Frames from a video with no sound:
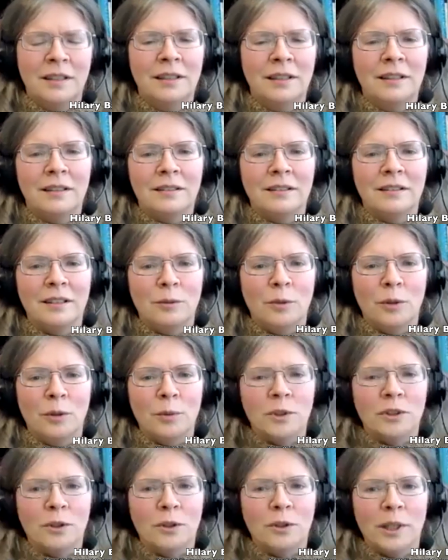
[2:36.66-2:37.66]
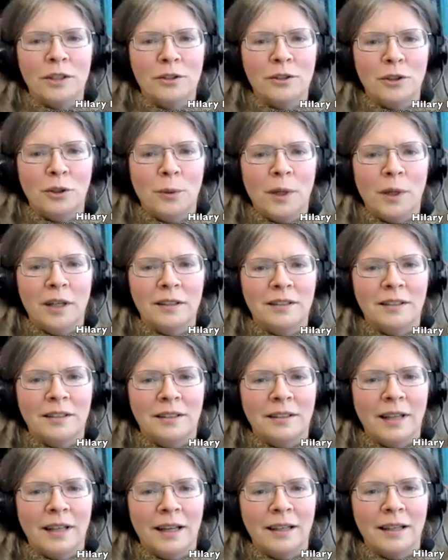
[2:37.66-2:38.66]
see, what was the question you asked
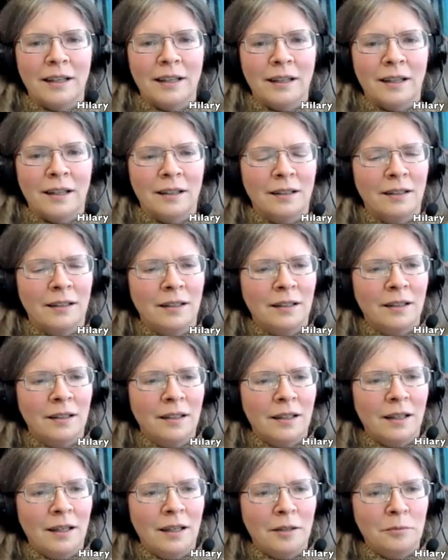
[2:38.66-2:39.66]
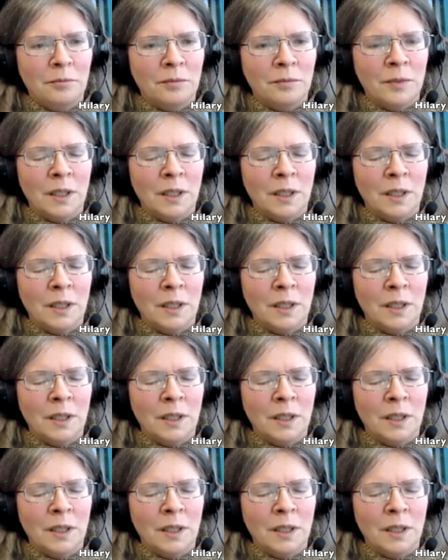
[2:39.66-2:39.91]
exactly? right. Um,